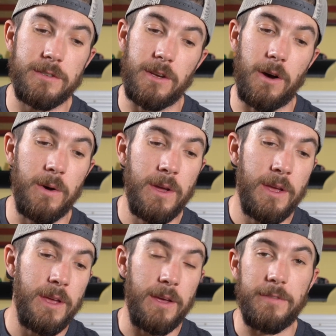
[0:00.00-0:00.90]
So
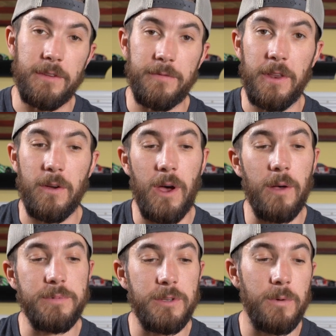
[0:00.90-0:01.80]
if this video
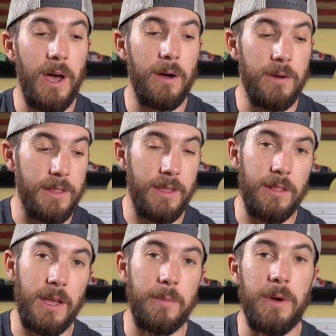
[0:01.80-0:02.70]
helps you out, hit that
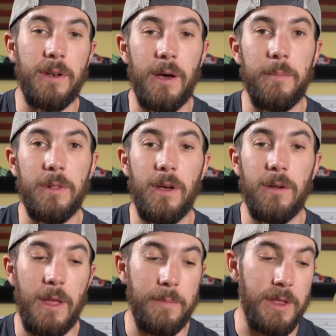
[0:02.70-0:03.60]
like button down below,
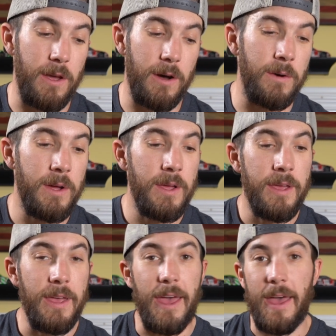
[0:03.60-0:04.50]
let me know,
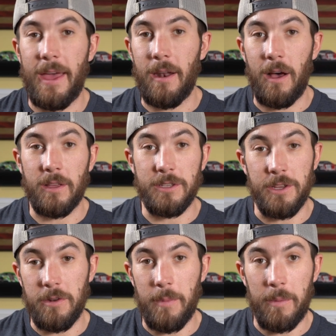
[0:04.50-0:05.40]
and I'll
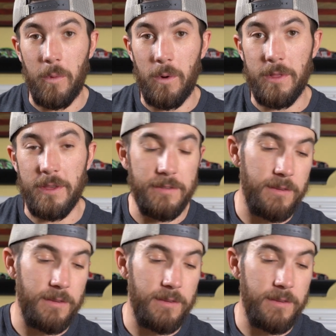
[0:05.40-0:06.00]
continue to make more of these.